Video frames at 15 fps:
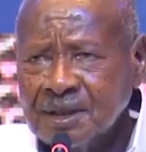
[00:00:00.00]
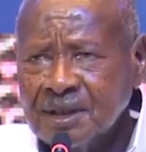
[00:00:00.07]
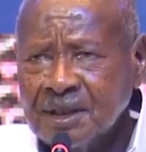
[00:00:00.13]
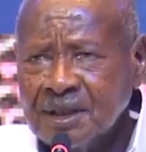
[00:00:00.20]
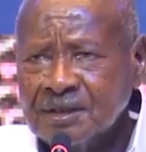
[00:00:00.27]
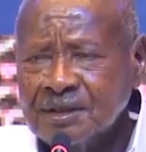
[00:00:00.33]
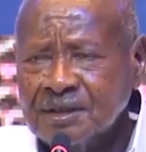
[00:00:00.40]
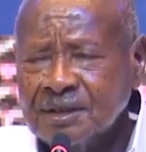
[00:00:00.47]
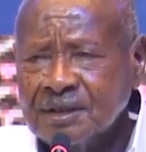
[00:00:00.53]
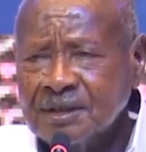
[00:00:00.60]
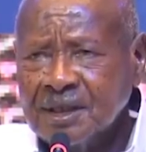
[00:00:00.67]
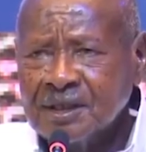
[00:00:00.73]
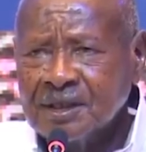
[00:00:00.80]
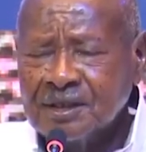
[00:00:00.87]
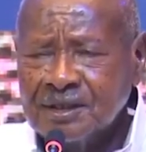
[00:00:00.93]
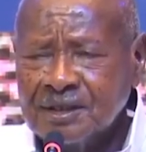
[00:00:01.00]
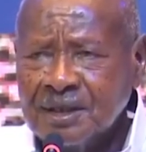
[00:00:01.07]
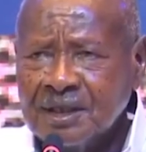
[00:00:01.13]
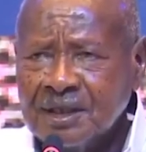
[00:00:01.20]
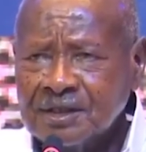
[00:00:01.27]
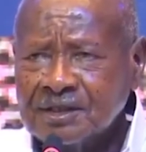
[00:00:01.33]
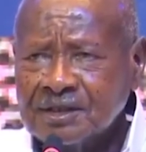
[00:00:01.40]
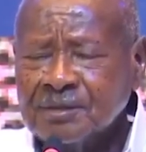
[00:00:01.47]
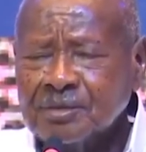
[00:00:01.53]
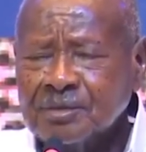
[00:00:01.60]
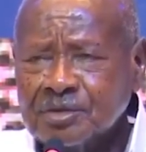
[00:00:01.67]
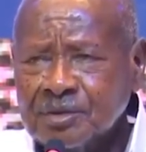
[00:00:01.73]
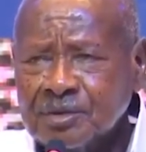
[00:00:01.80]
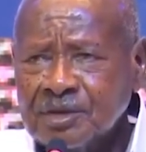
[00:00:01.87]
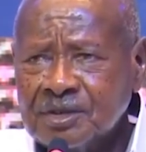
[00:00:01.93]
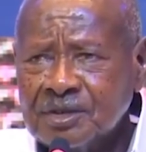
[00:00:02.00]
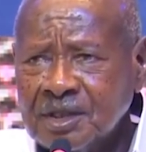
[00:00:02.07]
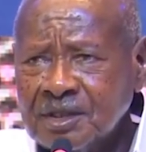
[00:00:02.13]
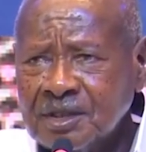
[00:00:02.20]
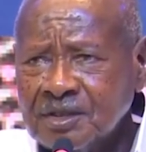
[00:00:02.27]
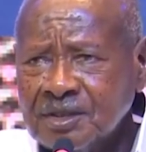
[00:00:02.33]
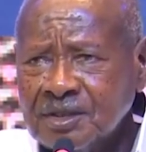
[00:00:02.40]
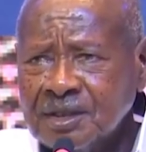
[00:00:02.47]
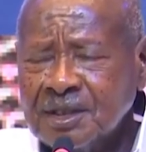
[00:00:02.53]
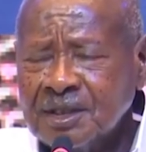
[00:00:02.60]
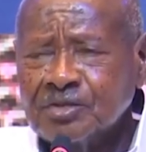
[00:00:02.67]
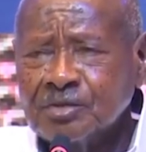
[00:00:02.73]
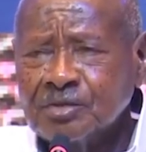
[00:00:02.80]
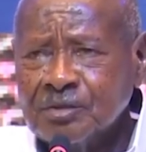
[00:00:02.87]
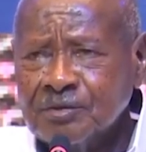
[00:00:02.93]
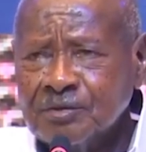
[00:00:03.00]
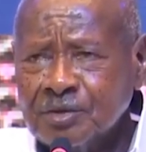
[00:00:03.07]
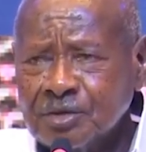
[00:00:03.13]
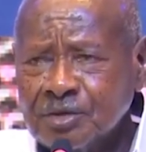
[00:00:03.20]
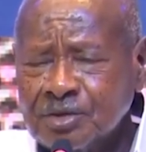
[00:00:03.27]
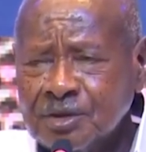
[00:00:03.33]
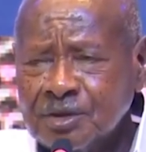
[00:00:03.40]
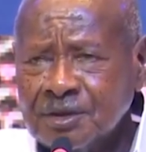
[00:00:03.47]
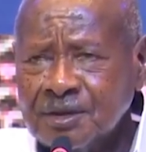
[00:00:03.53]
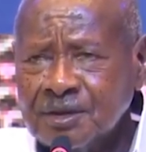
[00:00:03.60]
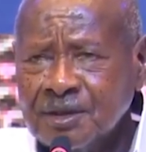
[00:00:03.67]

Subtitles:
and the other subsequent changes, the Industrial Revolution,